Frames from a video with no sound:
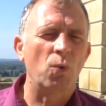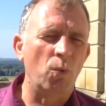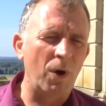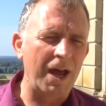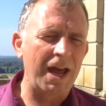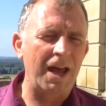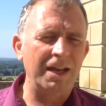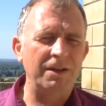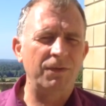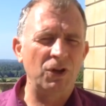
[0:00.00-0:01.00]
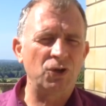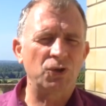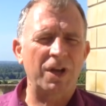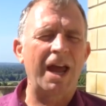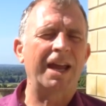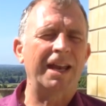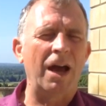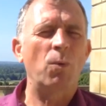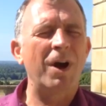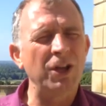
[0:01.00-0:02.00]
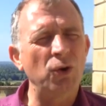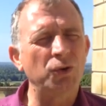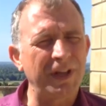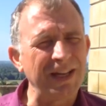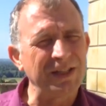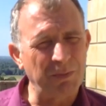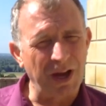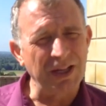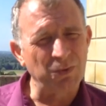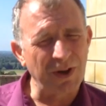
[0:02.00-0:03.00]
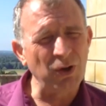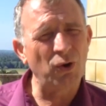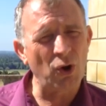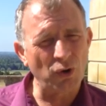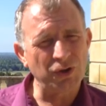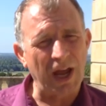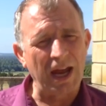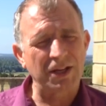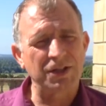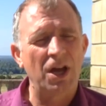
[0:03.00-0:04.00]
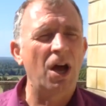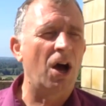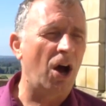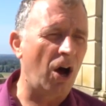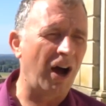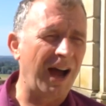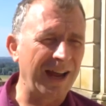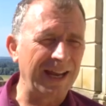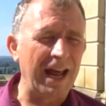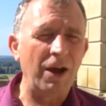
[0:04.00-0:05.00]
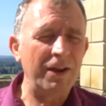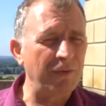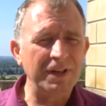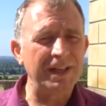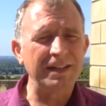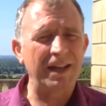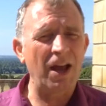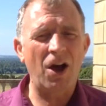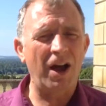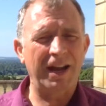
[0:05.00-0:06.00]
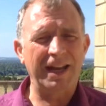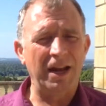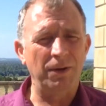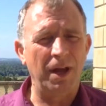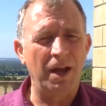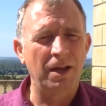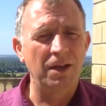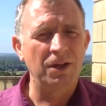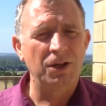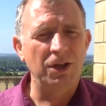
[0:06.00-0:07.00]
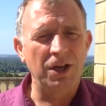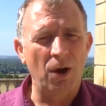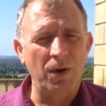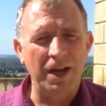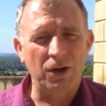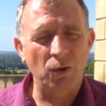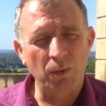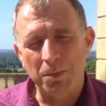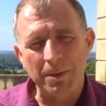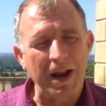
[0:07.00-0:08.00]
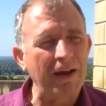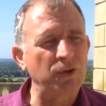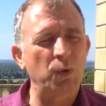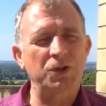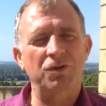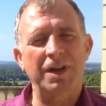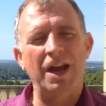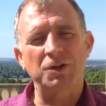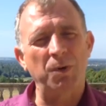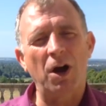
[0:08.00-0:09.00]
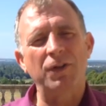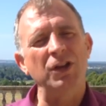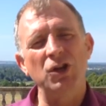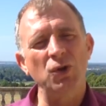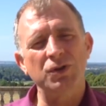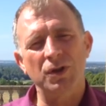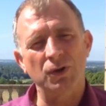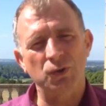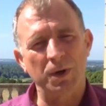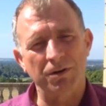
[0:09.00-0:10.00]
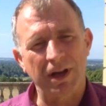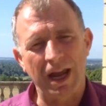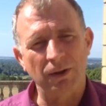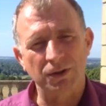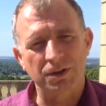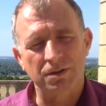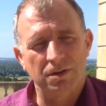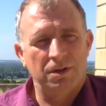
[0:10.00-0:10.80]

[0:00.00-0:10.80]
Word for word: where individuals are hanging out, where your database, where your contacts are hanging out, if indeed they are hanging out there. You know, it could people have Twitter accounts, but are they using those Twitter accounts?